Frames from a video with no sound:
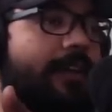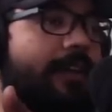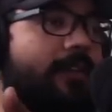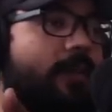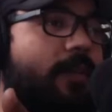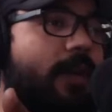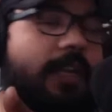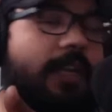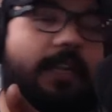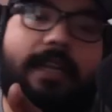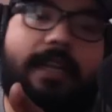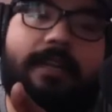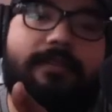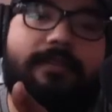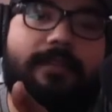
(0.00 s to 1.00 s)
or marking
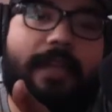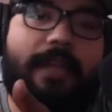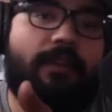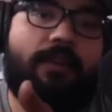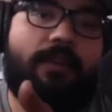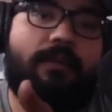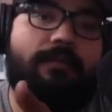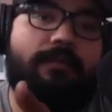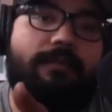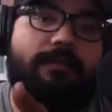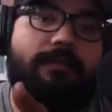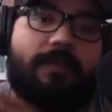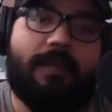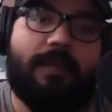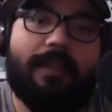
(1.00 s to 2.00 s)
knives. I don't.
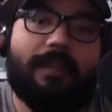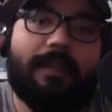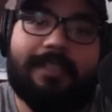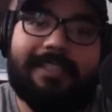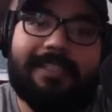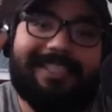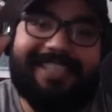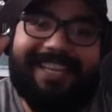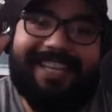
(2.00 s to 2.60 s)
This is it.